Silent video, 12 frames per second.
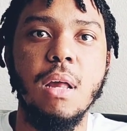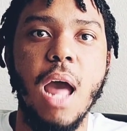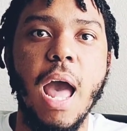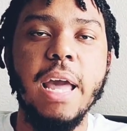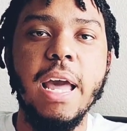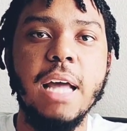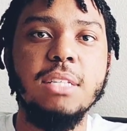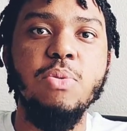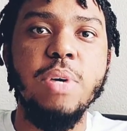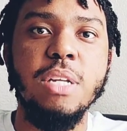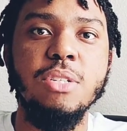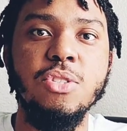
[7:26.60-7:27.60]
I got to
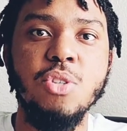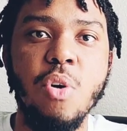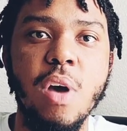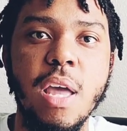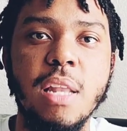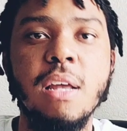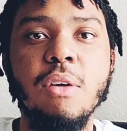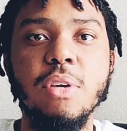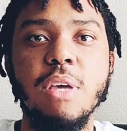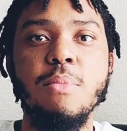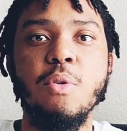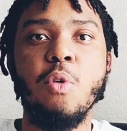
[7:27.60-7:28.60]
enjoy it. Now, don't
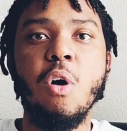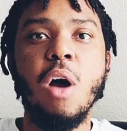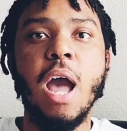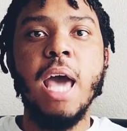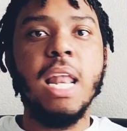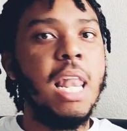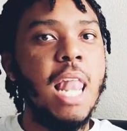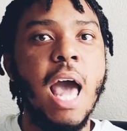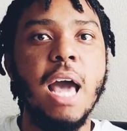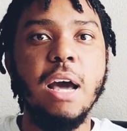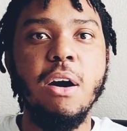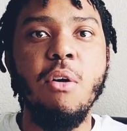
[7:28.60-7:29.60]
get me wrong, I had a
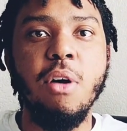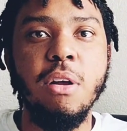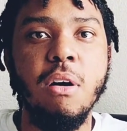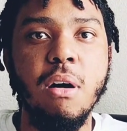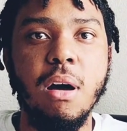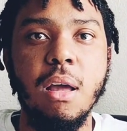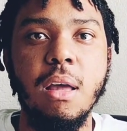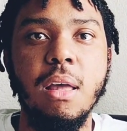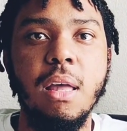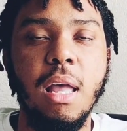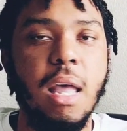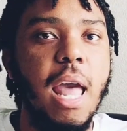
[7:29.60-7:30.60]
lot going on
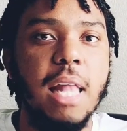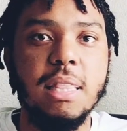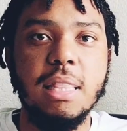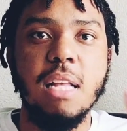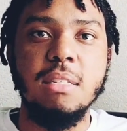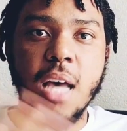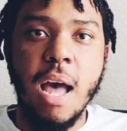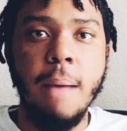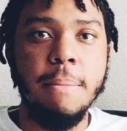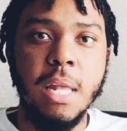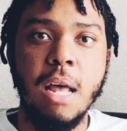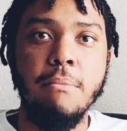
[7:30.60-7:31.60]
at the
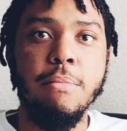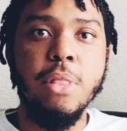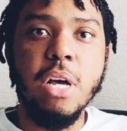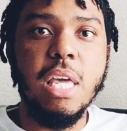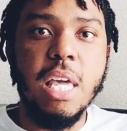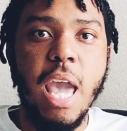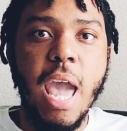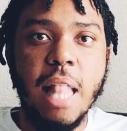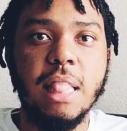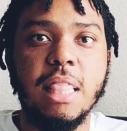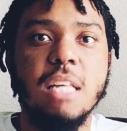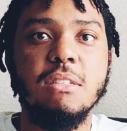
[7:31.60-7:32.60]
time that I'm looking at
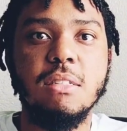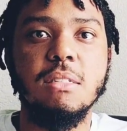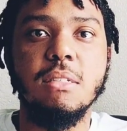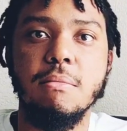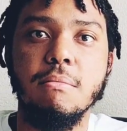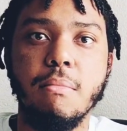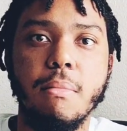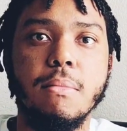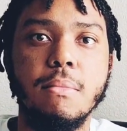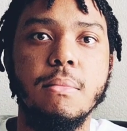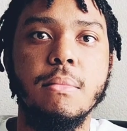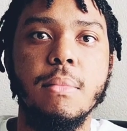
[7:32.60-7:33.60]
this.
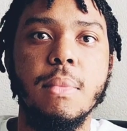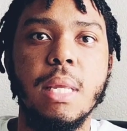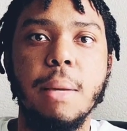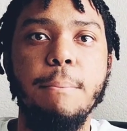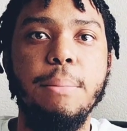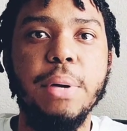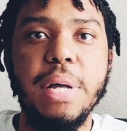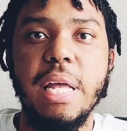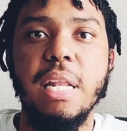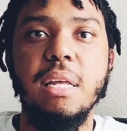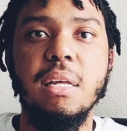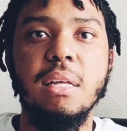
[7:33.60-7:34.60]

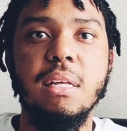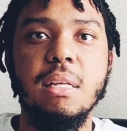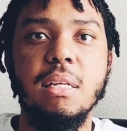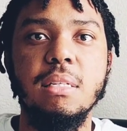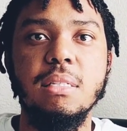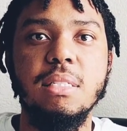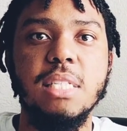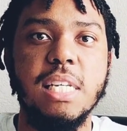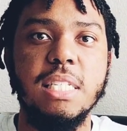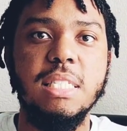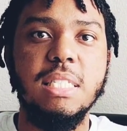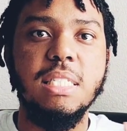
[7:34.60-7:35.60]
But to
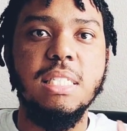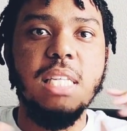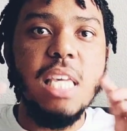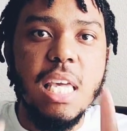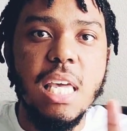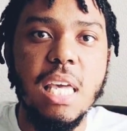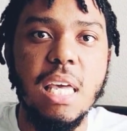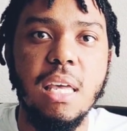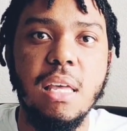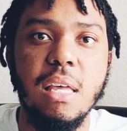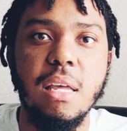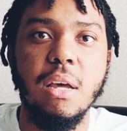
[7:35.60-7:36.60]
see
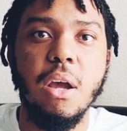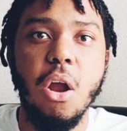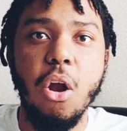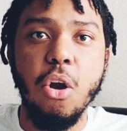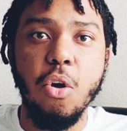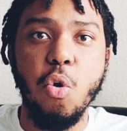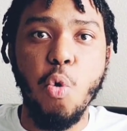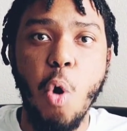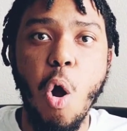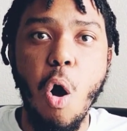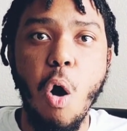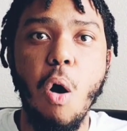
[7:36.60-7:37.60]
her
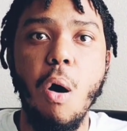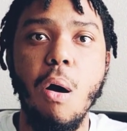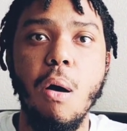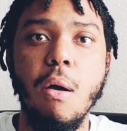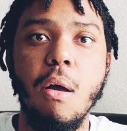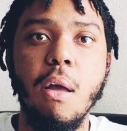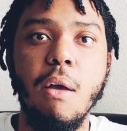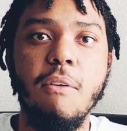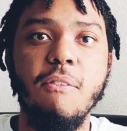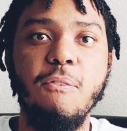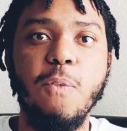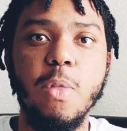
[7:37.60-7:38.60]
crawl
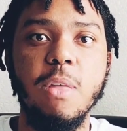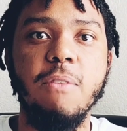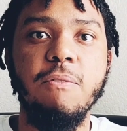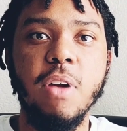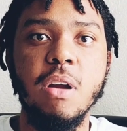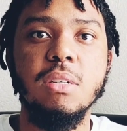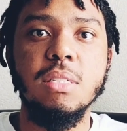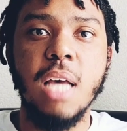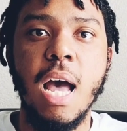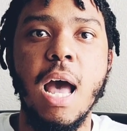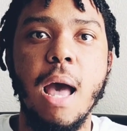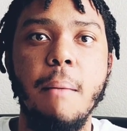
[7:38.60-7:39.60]
for the first
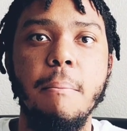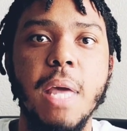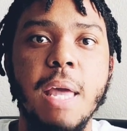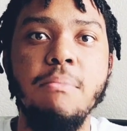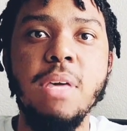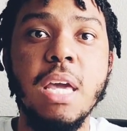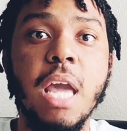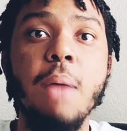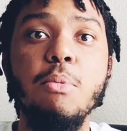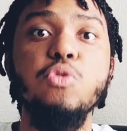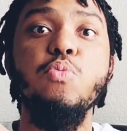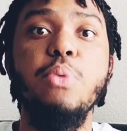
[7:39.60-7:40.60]
time and being
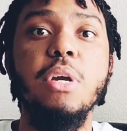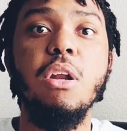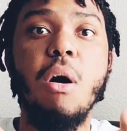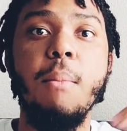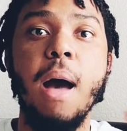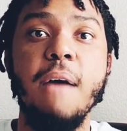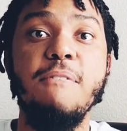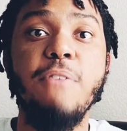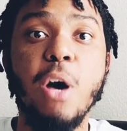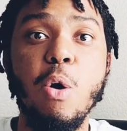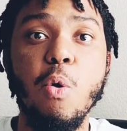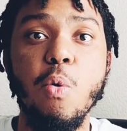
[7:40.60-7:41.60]
able to put it on my
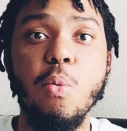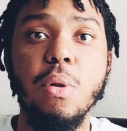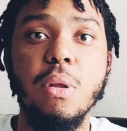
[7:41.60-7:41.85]
phone